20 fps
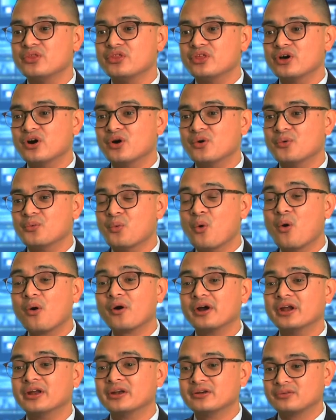the
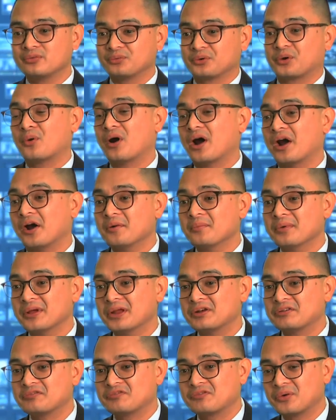warrant
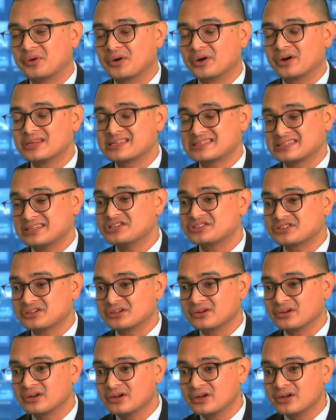requirement for a
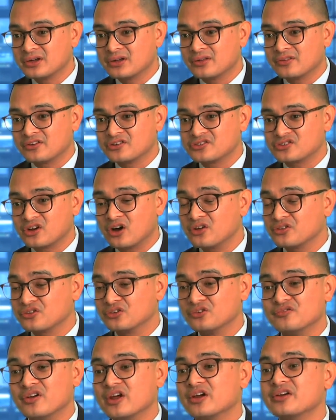seizure, there's
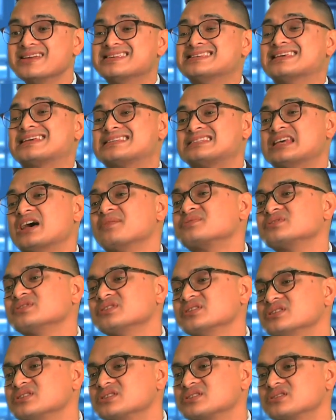also various
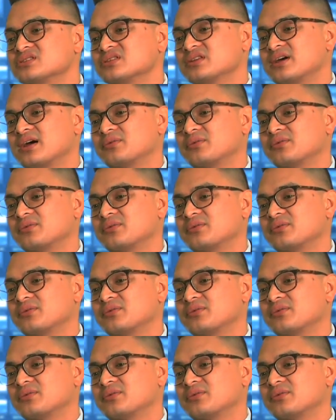exceptions to that